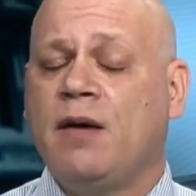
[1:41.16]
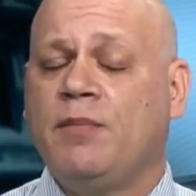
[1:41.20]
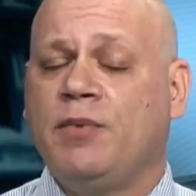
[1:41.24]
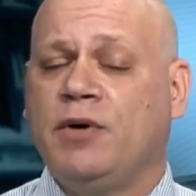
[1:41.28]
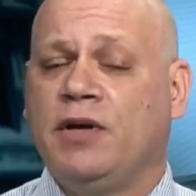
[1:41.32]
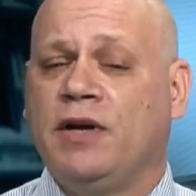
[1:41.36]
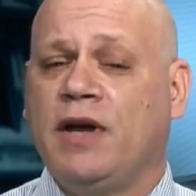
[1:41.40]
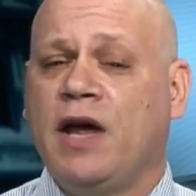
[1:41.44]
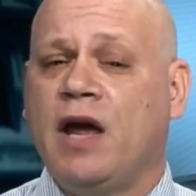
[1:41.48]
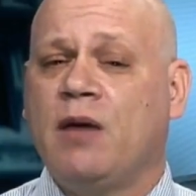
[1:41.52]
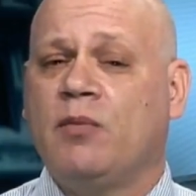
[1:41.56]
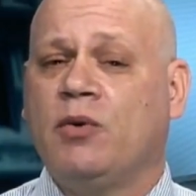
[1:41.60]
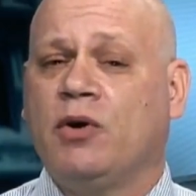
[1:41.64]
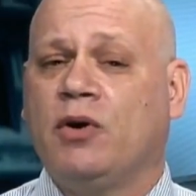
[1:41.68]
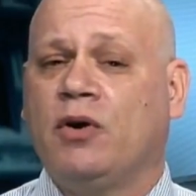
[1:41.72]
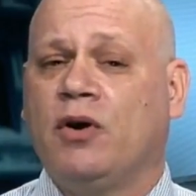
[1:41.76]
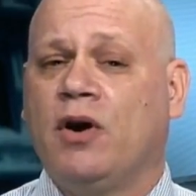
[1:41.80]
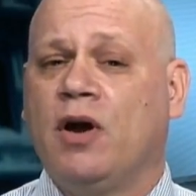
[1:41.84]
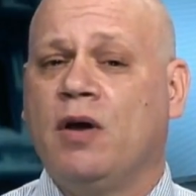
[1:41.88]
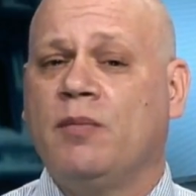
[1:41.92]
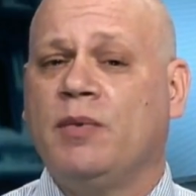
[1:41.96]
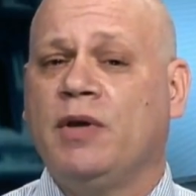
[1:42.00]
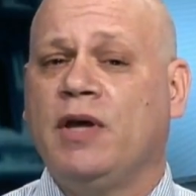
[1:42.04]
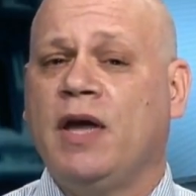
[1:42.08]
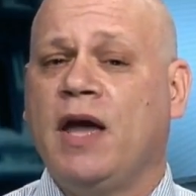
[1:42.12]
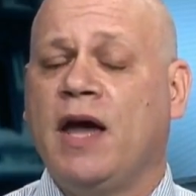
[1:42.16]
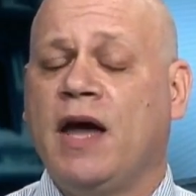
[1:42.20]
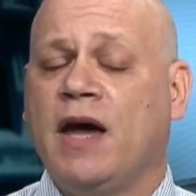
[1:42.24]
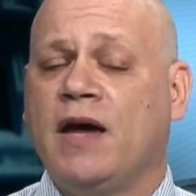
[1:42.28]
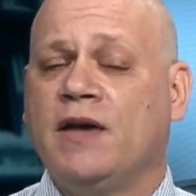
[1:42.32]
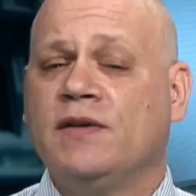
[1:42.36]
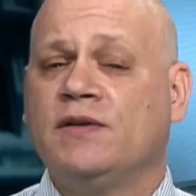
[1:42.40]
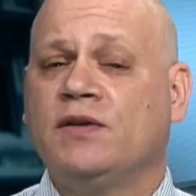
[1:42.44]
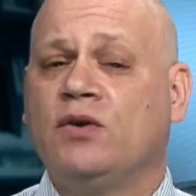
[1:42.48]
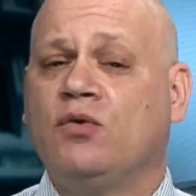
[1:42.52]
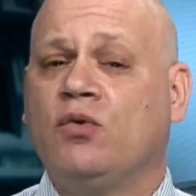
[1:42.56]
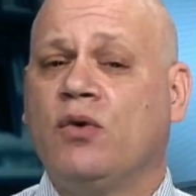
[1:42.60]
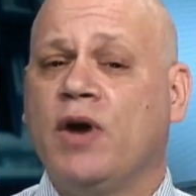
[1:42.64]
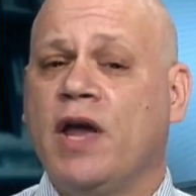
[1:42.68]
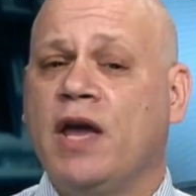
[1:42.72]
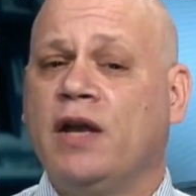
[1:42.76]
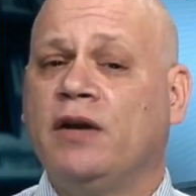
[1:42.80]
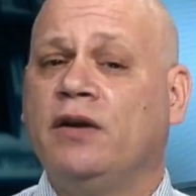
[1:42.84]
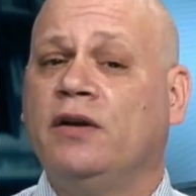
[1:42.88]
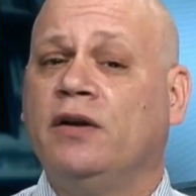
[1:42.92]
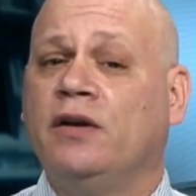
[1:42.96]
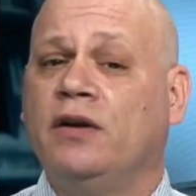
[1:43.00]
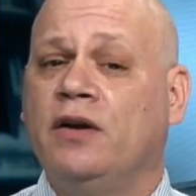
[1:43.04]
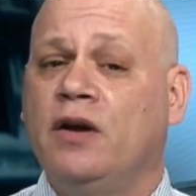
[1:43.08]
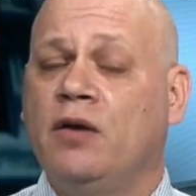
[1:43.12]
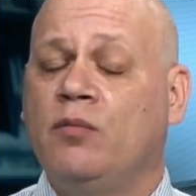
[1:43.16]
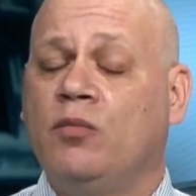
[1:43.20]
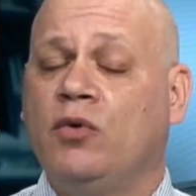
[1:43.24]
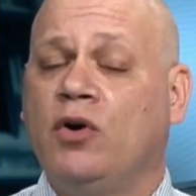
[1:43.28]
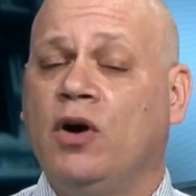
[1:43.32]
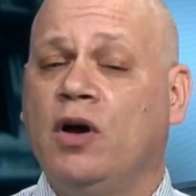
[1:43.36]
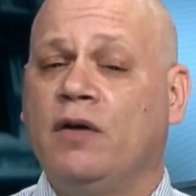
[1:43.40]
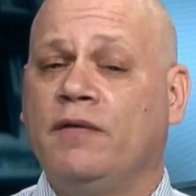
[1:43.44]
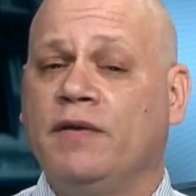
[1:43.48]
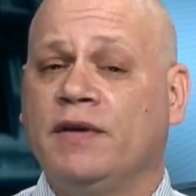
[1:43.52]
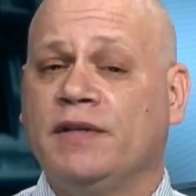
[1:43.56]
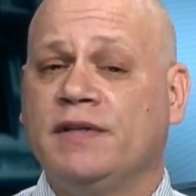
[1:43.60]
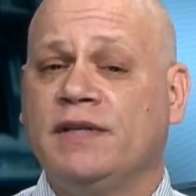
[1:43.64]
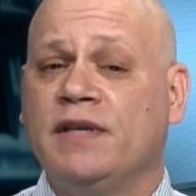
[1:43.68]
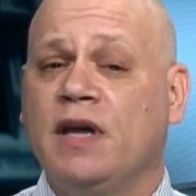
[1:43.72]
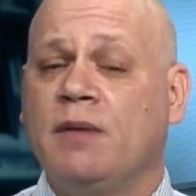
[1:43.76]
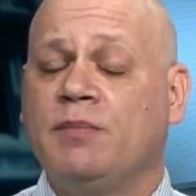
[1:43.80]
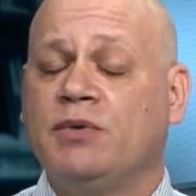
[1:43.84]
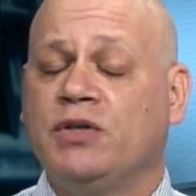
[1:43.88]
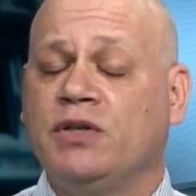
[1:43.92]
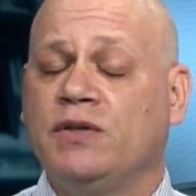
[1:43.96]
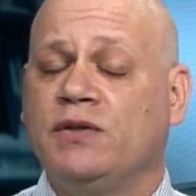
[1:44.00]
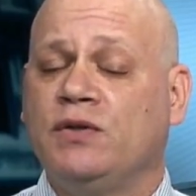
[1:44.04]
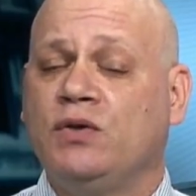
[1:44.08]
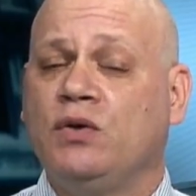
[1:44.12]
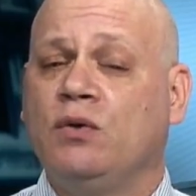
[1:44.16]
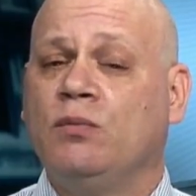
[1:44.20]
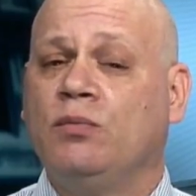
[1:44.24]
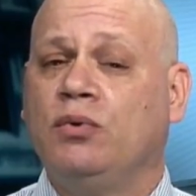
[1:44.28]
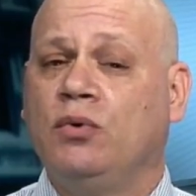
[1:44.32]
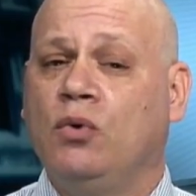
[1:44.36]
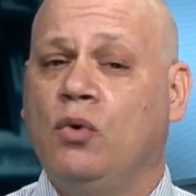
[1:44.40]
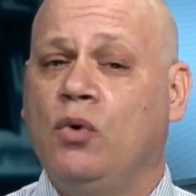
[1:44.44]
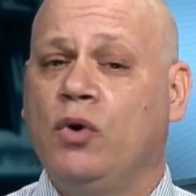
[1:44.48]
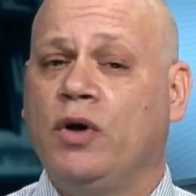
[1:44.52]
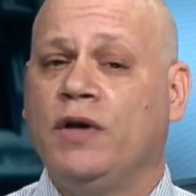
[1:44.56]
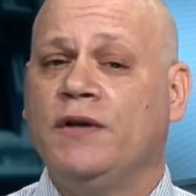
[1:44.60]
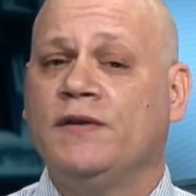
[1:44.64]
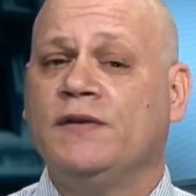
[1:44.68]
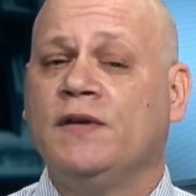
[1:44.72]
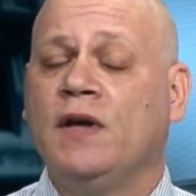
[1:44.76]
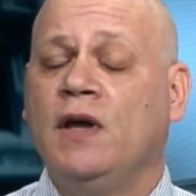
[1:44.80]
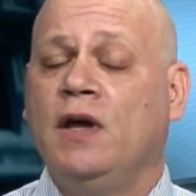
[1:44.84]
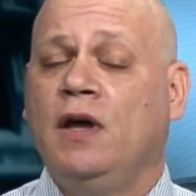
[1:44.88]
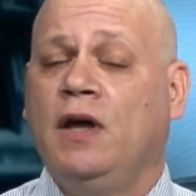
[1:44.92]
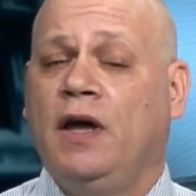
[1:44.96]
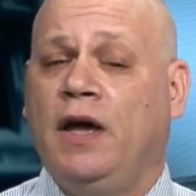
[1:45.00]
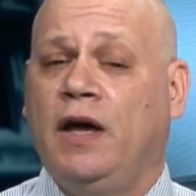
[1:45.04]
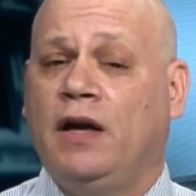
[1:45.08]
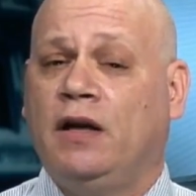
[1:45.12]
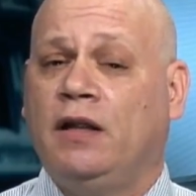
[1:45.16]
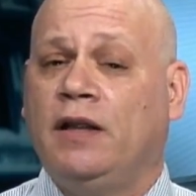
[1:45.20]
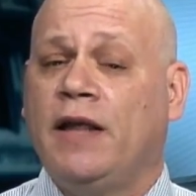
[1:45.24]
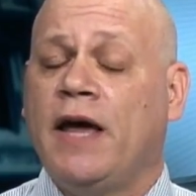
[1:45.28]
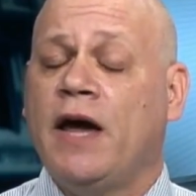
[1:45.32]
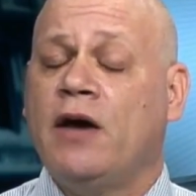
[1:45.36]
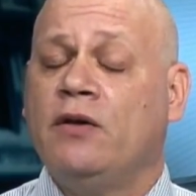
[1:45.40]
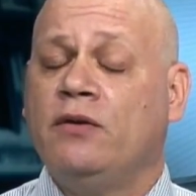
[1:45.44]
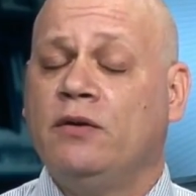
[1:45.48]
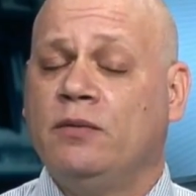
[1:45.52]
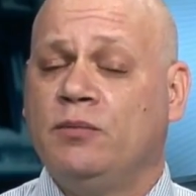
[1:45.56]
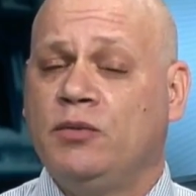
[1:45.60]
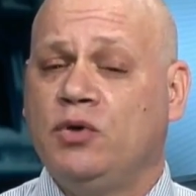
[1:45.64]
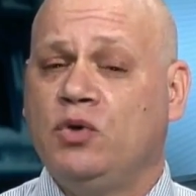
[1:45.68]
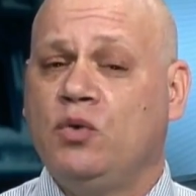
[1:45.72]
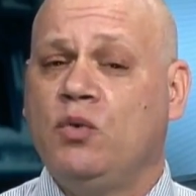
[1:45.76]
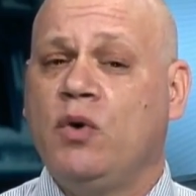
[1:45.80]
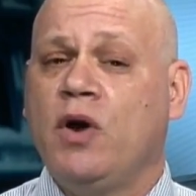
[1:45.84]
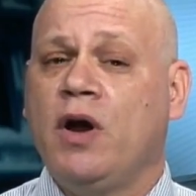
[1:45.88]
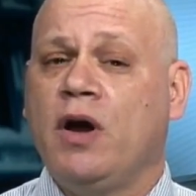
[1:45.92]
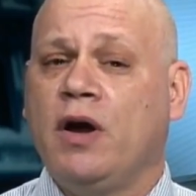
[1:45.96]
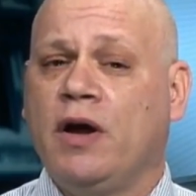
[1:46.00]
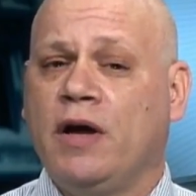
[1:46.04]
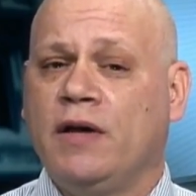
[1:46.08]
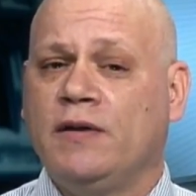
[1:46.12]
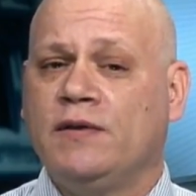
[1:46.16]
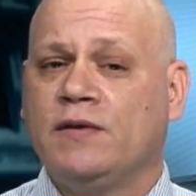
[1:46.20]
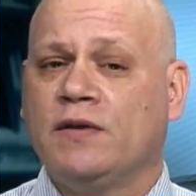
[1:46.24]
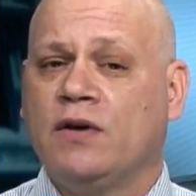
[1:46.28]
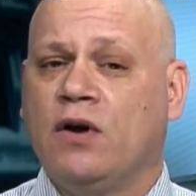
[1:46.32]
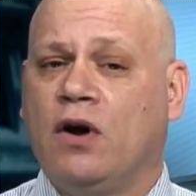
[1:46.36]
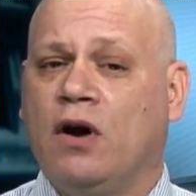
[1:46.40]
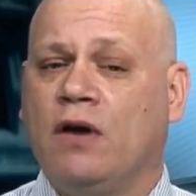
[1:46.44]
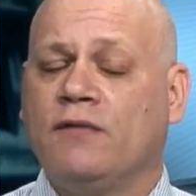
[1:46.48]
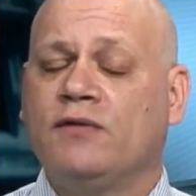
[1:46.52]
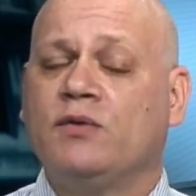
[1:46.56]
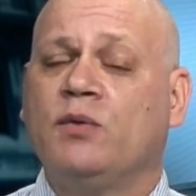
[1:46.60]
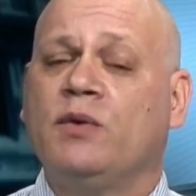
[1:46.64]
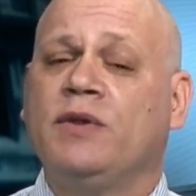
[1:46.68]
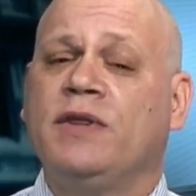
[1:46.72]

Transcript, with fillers: happened, Abercrombie has granted a number of exceptions to employees and allowed them to wear headscarves.